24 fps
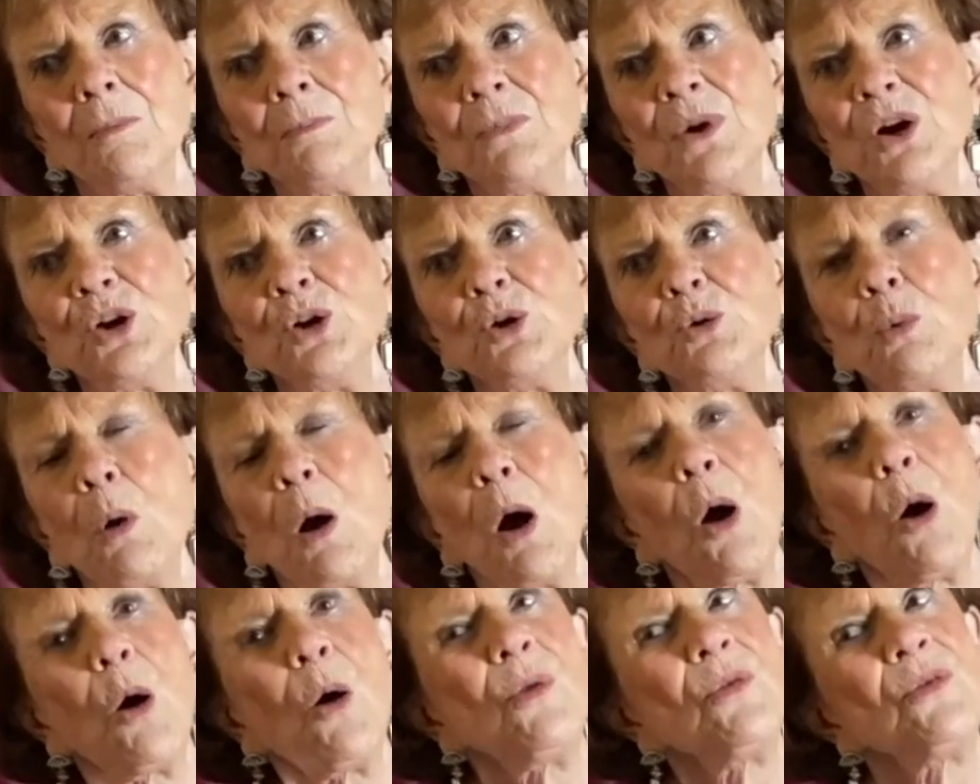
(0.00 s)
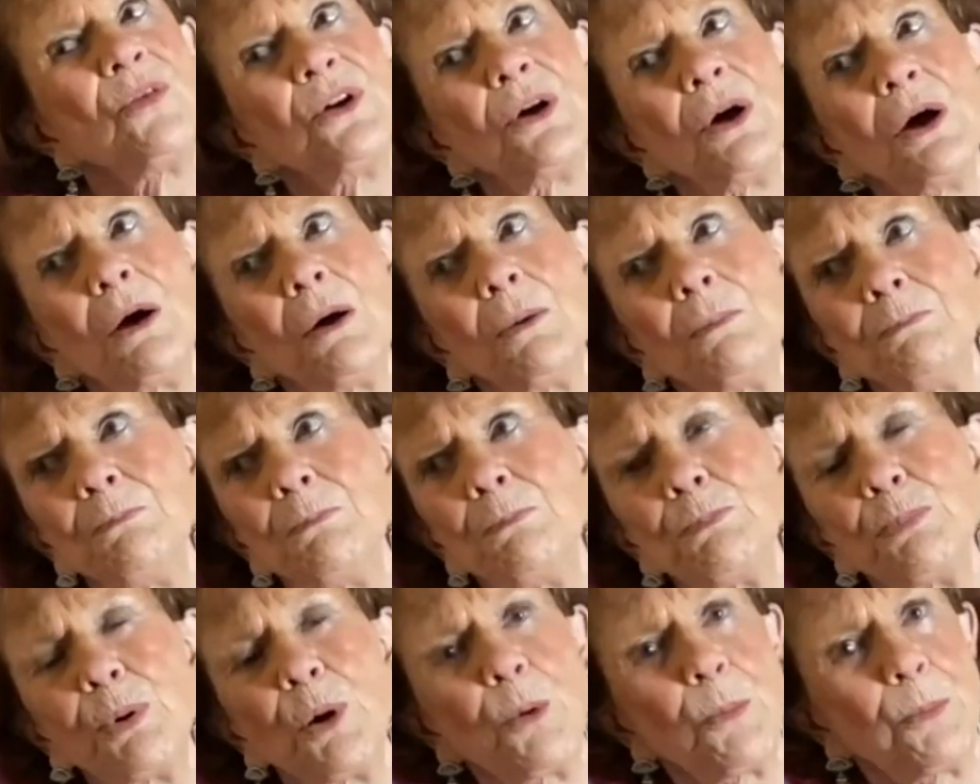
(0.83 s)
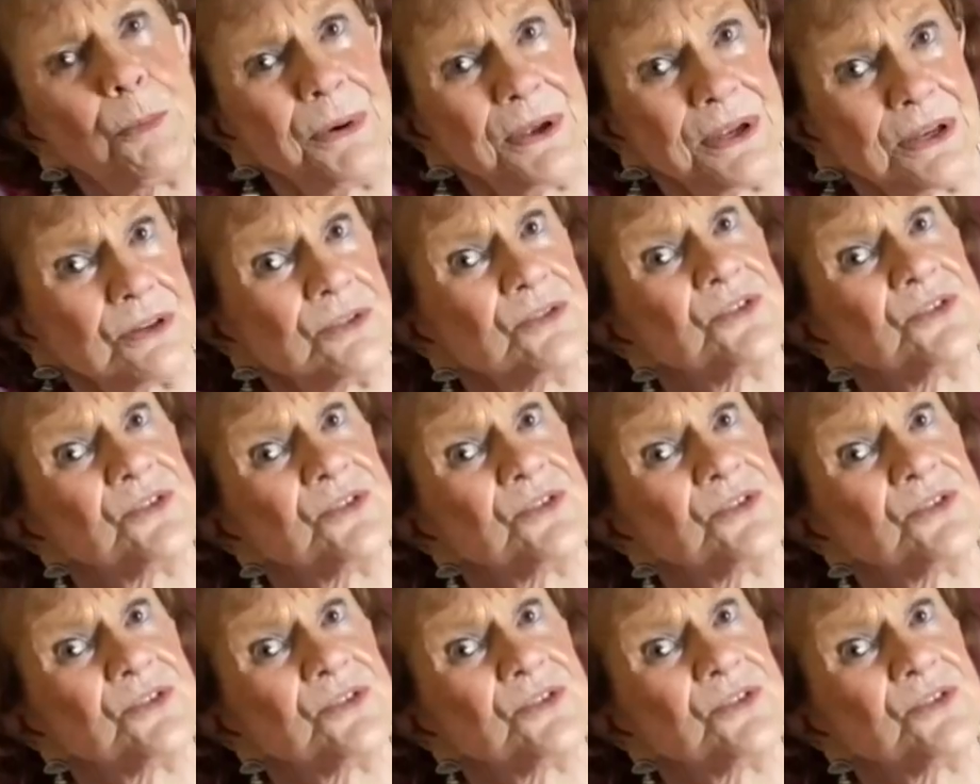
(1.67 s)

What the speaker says: who were on the pulpit,